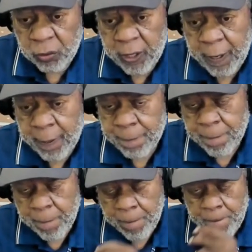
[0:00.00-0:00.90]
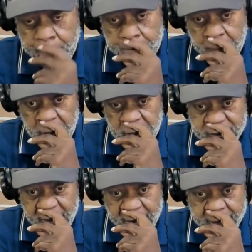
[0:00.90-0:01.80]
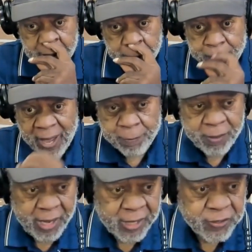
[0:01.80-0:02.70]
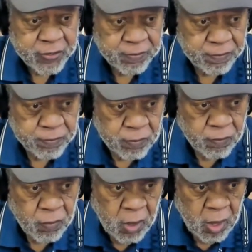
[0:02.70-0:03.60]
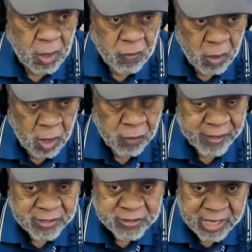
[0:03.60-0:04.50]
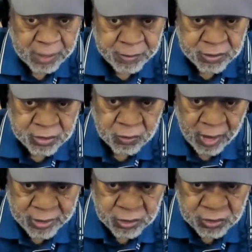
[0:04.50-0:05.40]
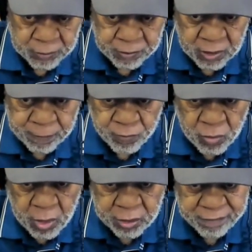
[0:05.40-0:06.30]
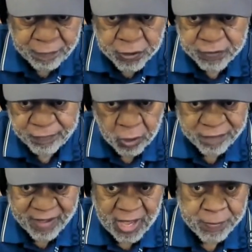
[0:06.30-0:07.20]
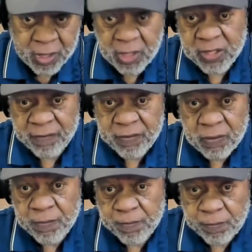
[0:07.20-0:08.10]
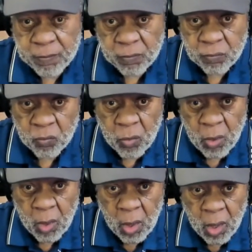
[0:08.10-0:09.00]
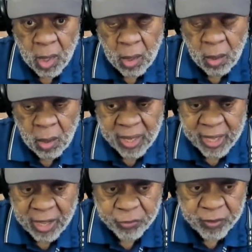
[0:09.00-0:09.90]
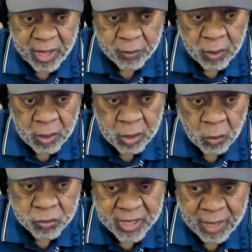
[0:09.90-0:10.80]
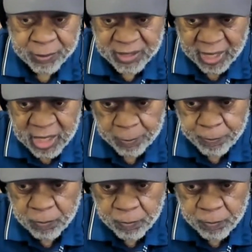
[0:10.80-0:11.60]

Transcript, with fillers: on the air, is I uh, bypass uh, that segment. So I just simply, the first 45 minutes of it, I got through that in no time because I kept,